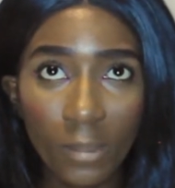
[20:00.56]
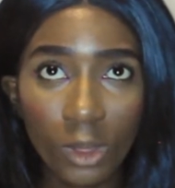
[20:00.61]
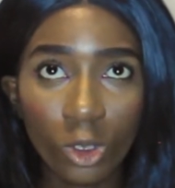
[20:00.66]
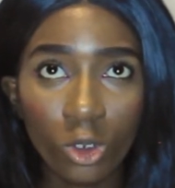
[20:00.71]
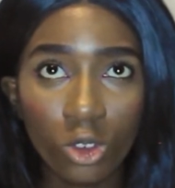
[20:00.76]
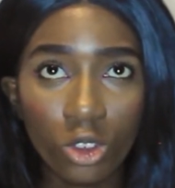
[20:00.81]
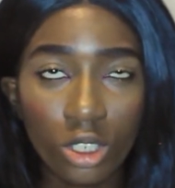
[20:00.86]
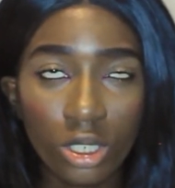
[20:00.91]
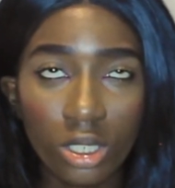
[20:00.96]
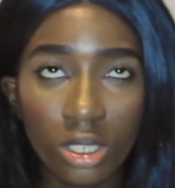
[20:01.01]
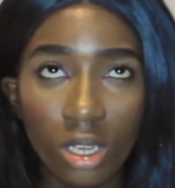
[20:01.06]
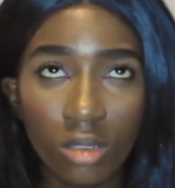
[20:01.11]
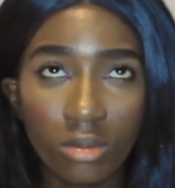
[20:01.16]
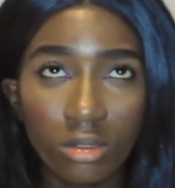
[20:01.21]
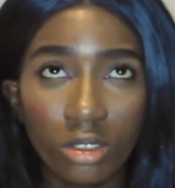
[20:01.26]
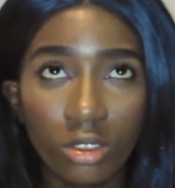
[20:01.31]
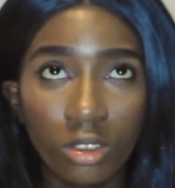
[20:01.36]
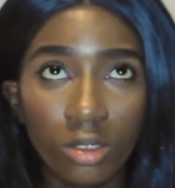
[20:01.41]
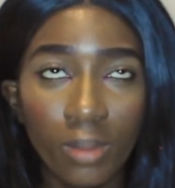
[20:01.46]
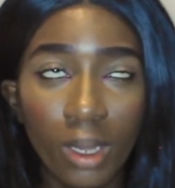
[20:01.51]
or just
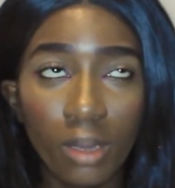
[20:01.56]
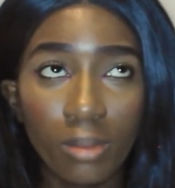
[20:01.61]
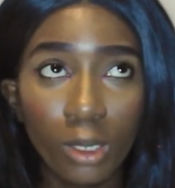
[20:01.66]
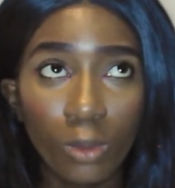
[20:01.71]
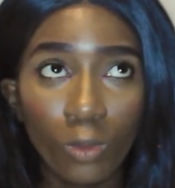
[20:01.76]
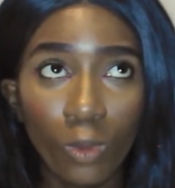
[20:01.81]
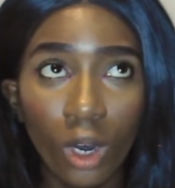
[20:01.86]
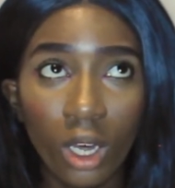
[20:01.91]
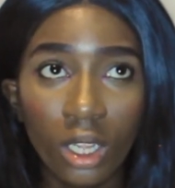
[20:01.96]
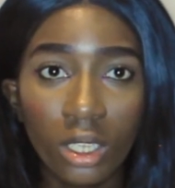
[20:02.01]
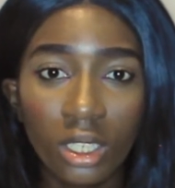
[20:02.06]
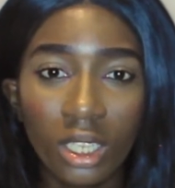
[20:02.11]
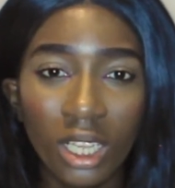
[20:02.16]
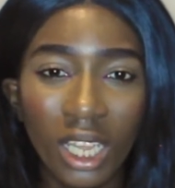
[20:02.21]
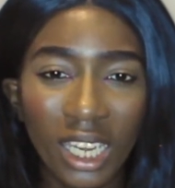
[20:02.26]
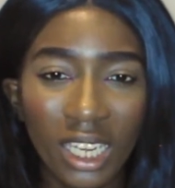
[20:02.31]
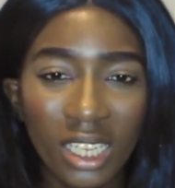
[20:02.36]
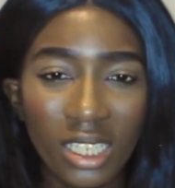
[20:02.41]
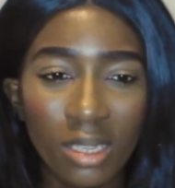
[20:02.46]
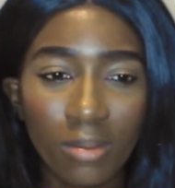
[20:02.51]
afternoon, maybe 1.
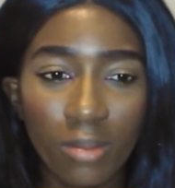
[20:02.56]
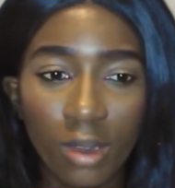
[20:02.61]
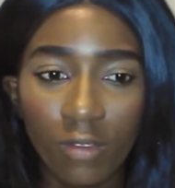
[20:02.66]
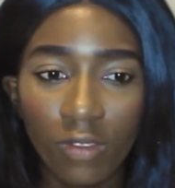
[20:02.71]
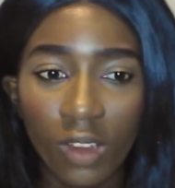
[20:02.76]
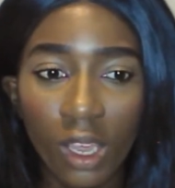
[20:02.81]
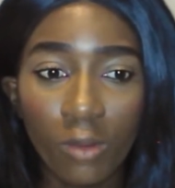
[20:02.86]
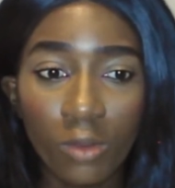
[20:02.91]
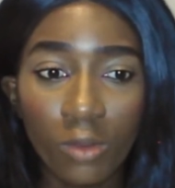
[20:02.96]
Like I said, my flight